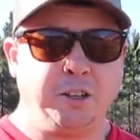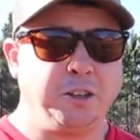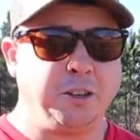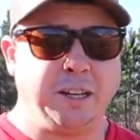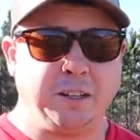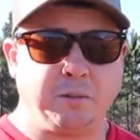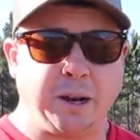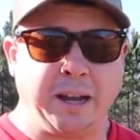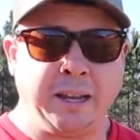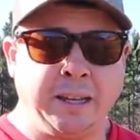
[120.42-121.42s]
can do it either
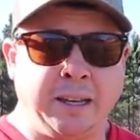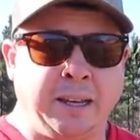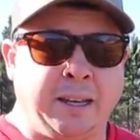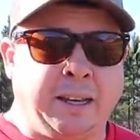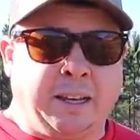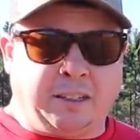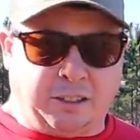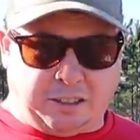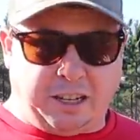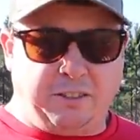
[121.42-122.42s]
way.
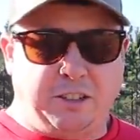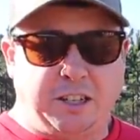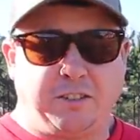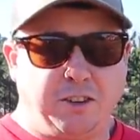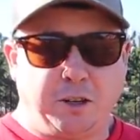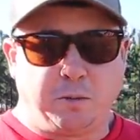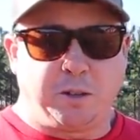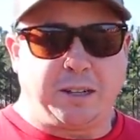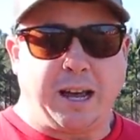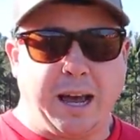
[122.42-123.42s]
Just give yourself a little
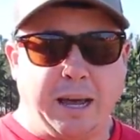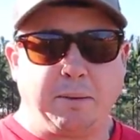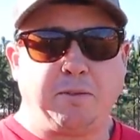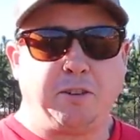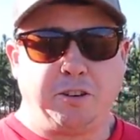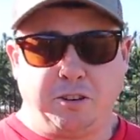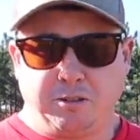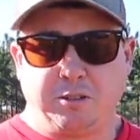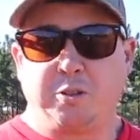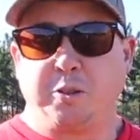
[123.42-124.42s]
more time if you're
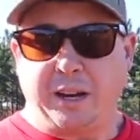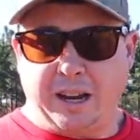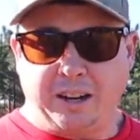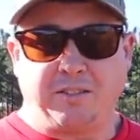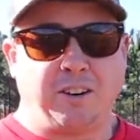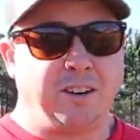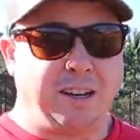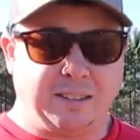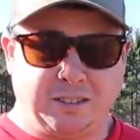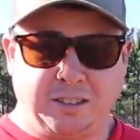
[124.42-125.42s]
using the organic
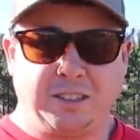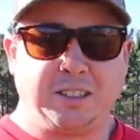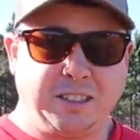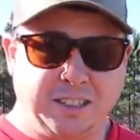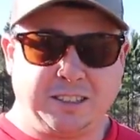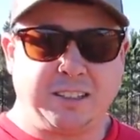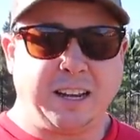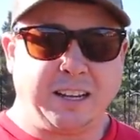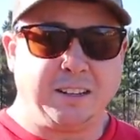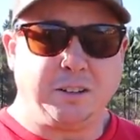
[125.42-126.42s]
fertilizer because it does
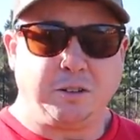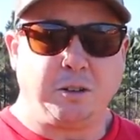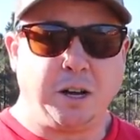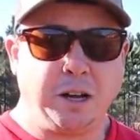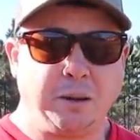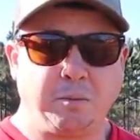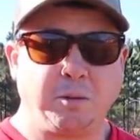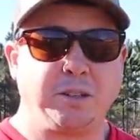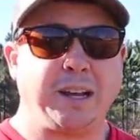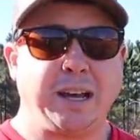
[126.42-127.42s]
take a little
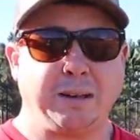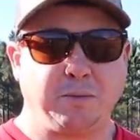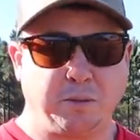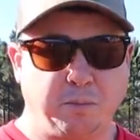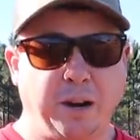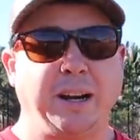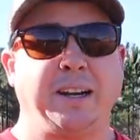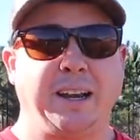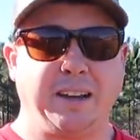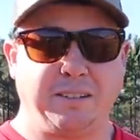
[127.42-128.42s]
more time to break
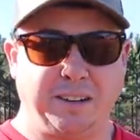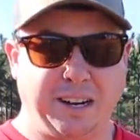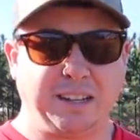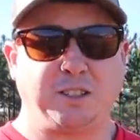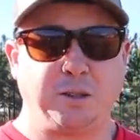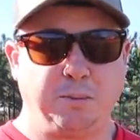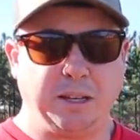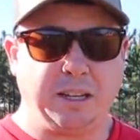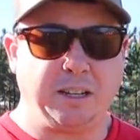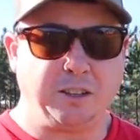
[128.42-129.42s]
down and actually
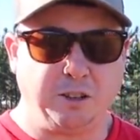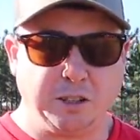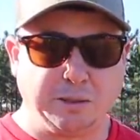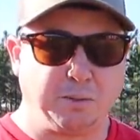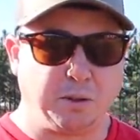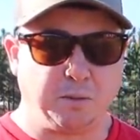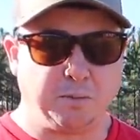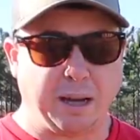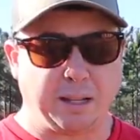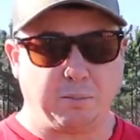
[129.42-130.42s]
be usable
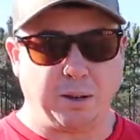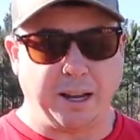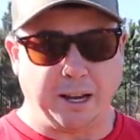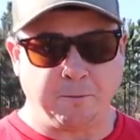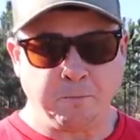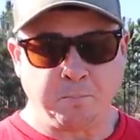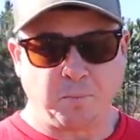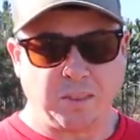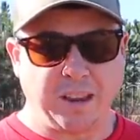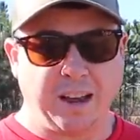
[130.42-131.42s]
by the plant.
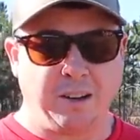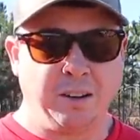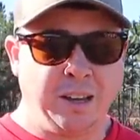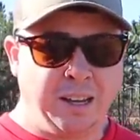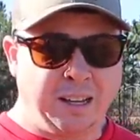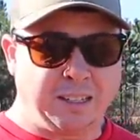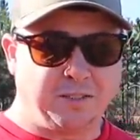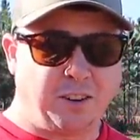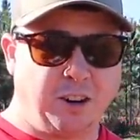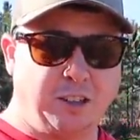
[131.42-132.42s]
Now, as
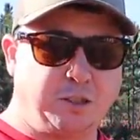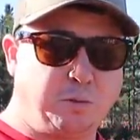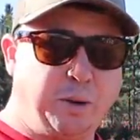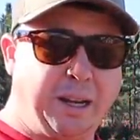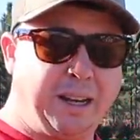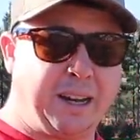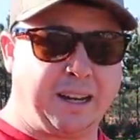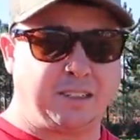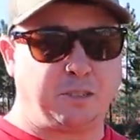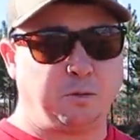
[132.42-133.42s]
far as when
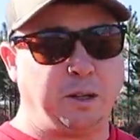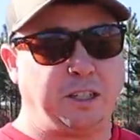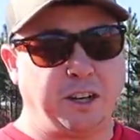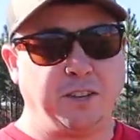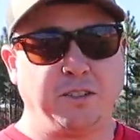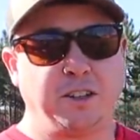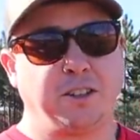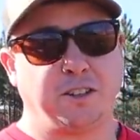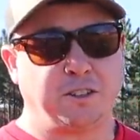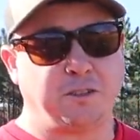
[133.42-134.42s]
I switch over
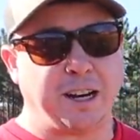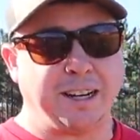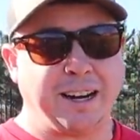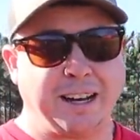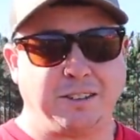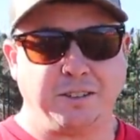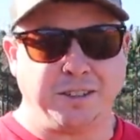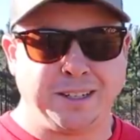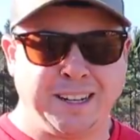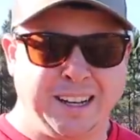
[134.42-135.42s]
to the straight nitrogen,